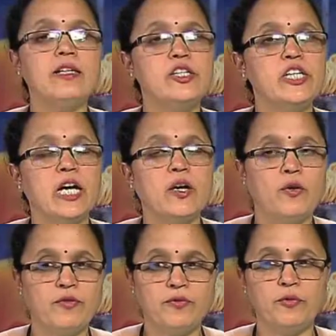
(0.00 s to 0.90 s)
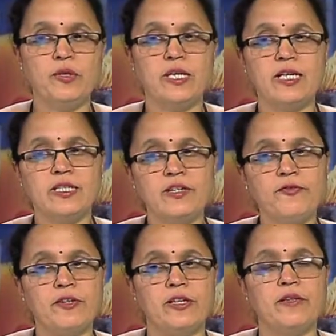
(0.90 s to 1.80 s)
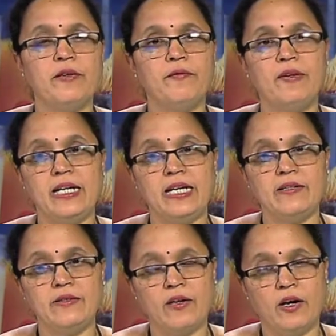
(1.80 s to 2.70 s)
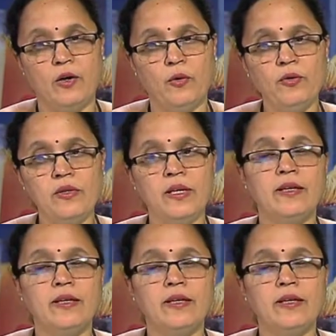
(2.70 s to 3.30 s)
the GI of a food is different when eaten alone